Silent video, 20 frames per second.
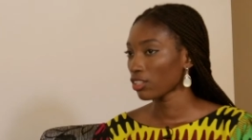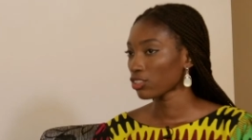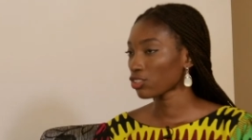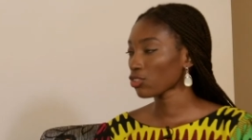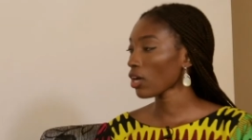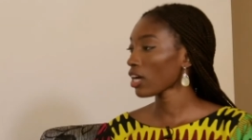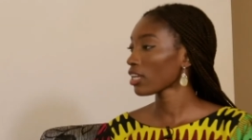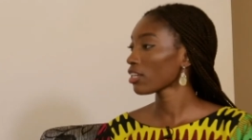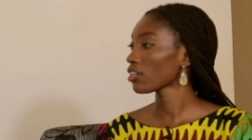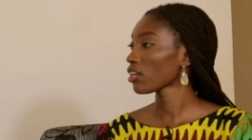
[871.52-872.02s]
So
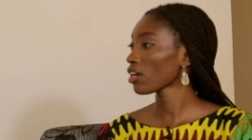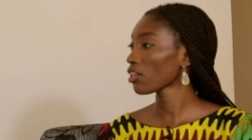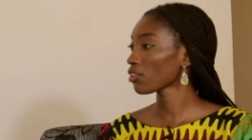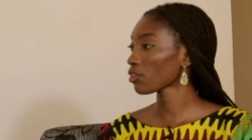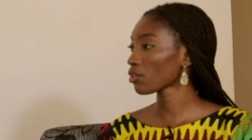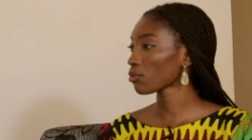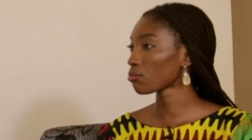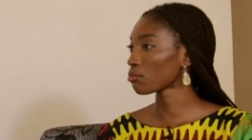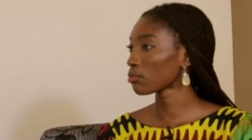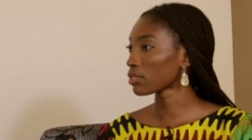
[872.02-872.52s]

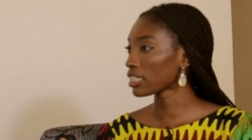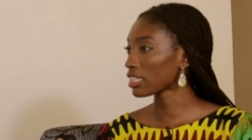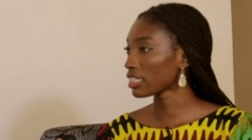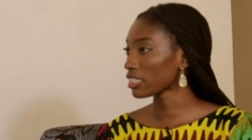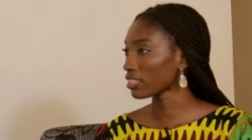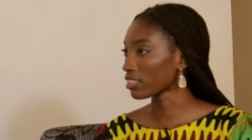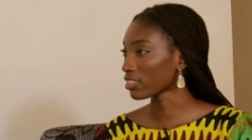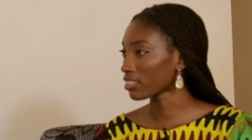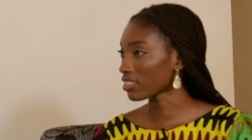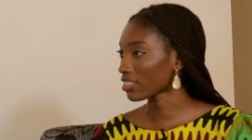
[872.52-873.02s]
another
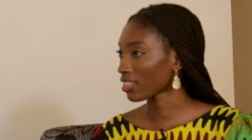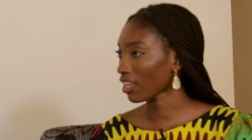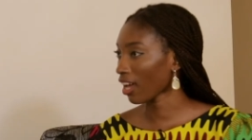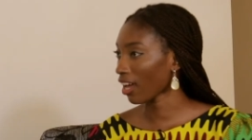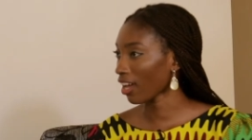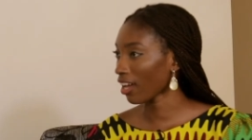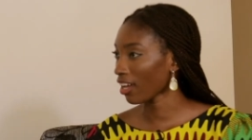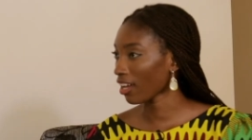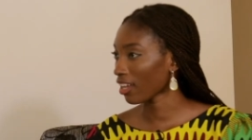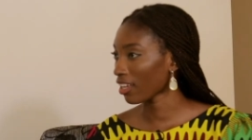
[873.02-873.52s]
means
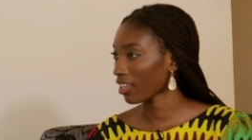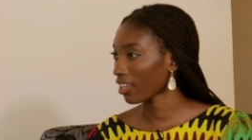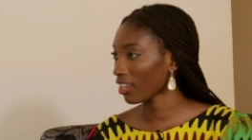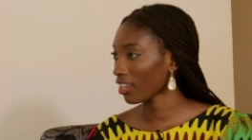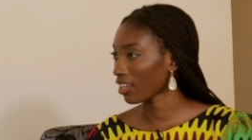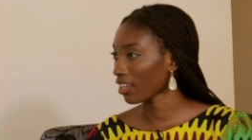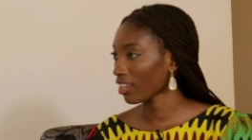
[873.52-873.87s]
uh,